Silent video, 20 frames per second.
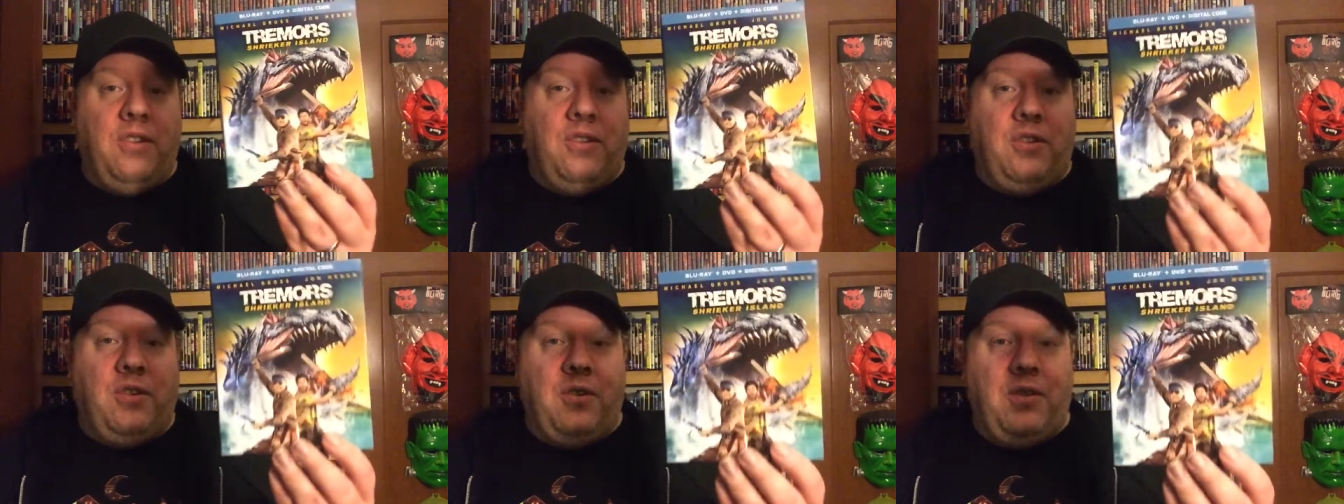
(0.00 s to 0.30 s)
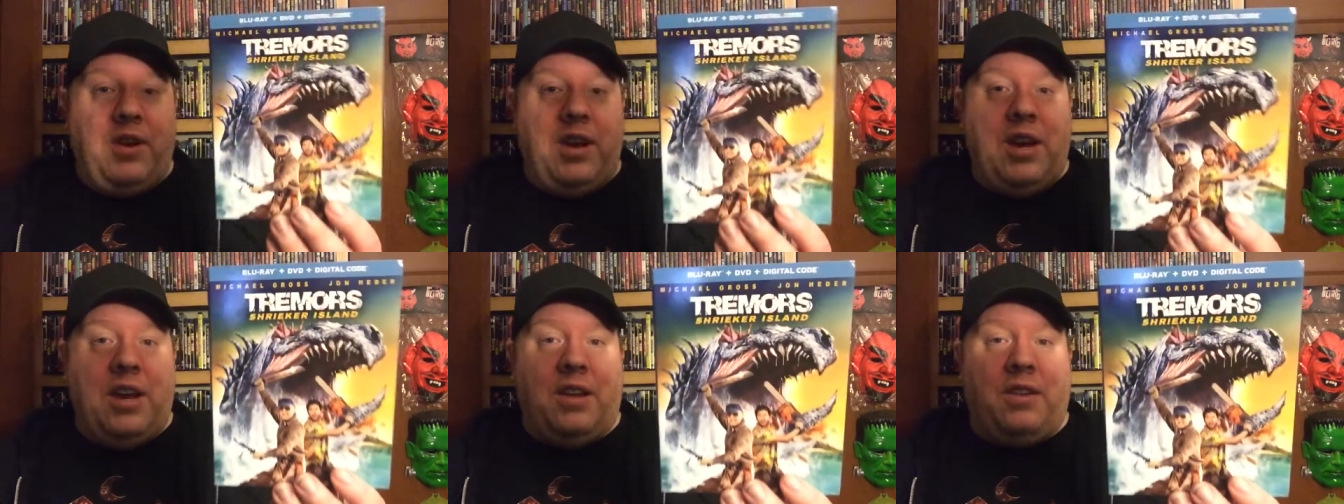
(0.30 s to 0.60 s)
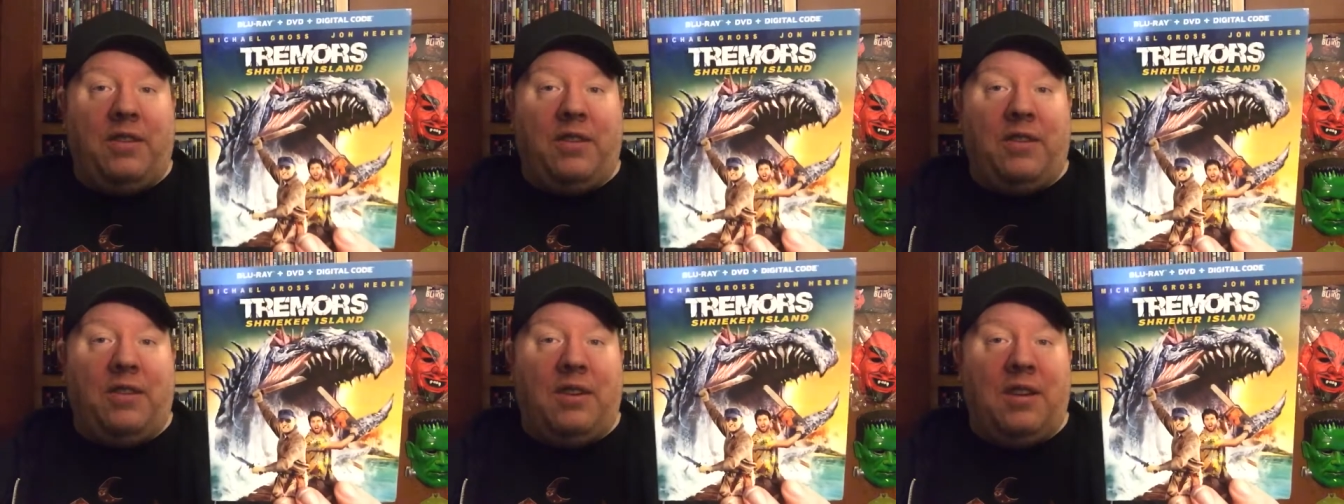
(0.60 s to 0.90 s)
So
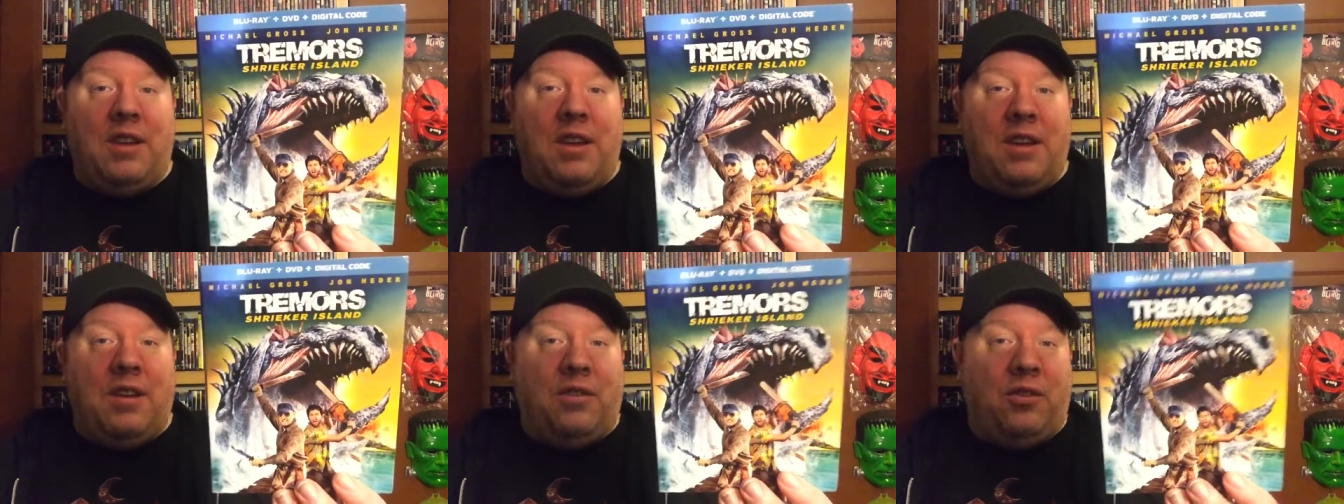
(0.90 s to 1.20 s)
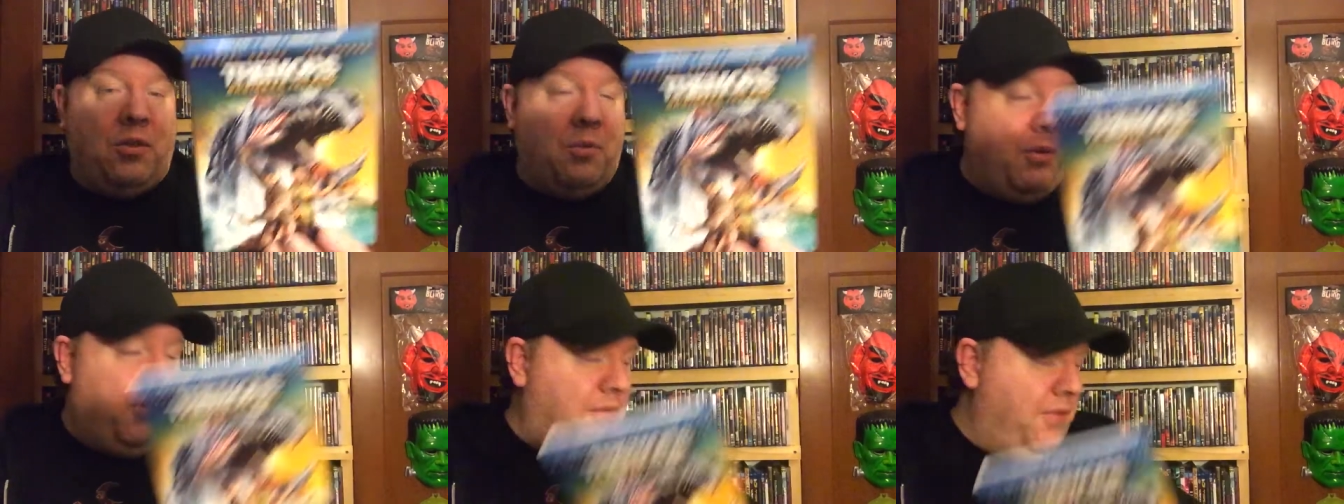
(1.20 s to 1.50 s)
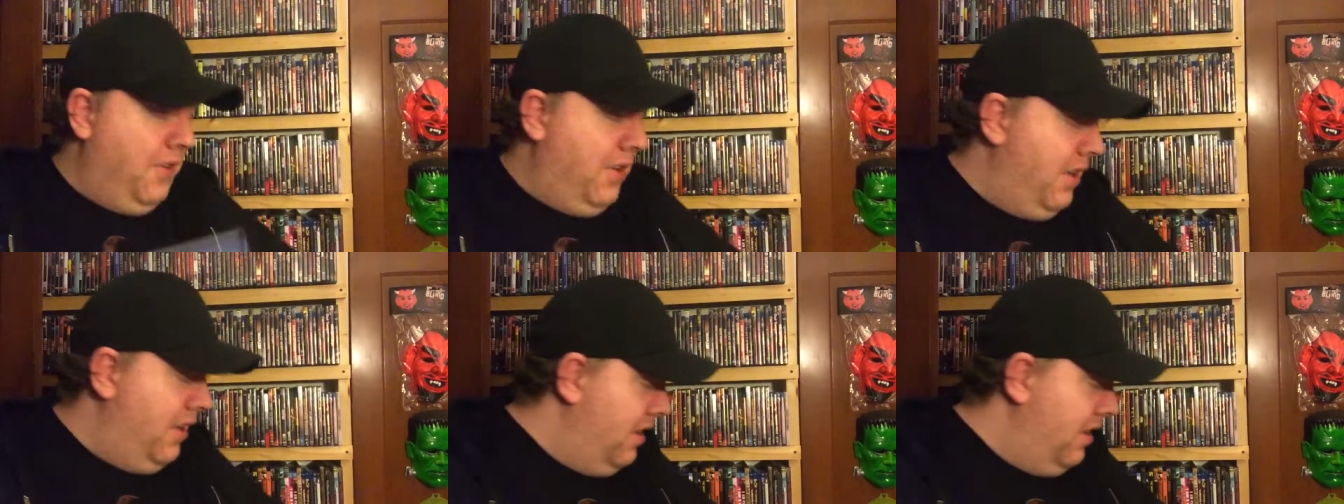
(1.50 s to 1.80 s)
yes, so much
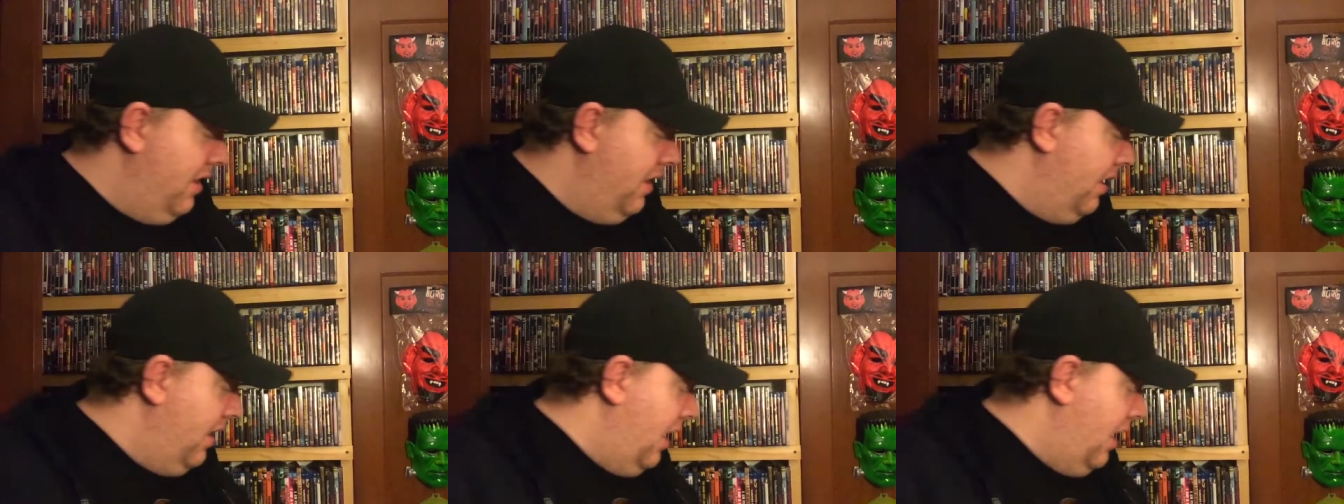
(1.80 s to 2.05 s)
fun.